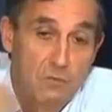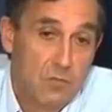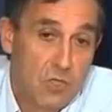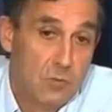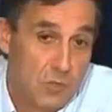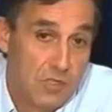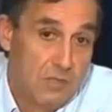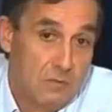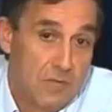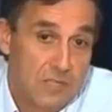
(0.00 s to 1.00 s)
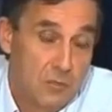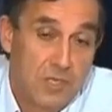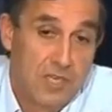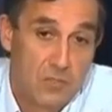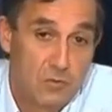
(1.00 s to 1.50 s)
Germany
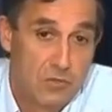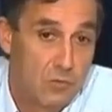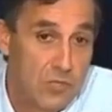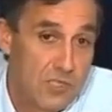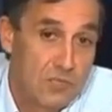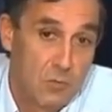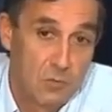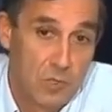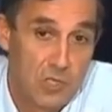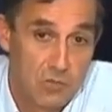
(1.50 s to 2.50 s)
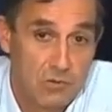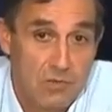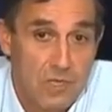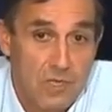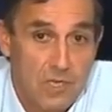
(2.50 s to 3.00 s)
actually has a decreasing population,
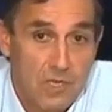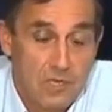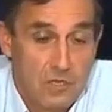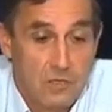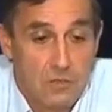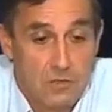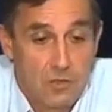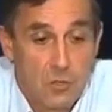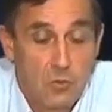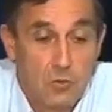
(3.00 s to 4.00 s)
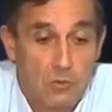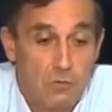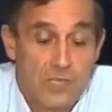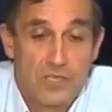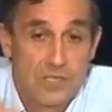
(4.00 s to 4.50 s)
so
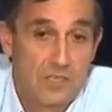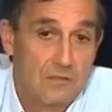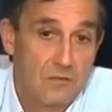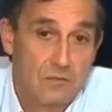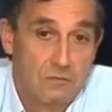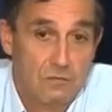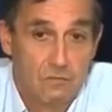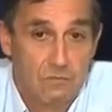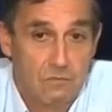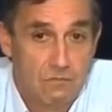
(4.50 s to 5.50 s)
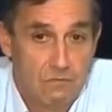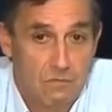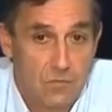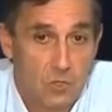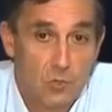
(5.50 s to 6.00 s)
rents are
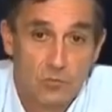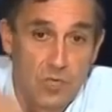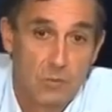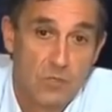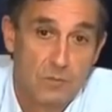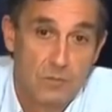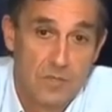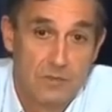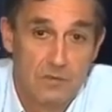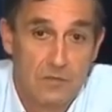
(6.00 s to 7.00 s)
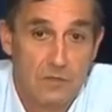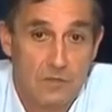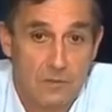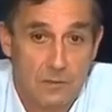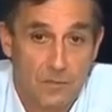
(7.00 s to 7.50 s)
not a problem, and
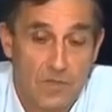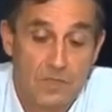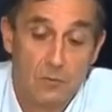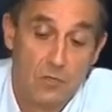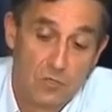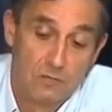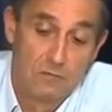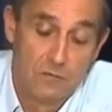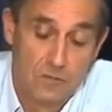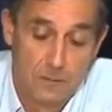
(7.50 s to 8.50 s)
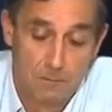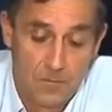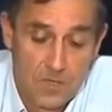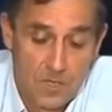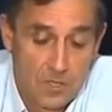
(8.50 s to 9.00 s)
a lot of
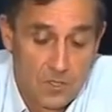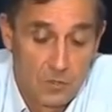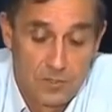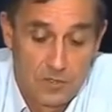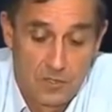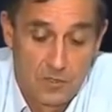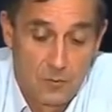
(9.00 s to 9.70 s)
so it's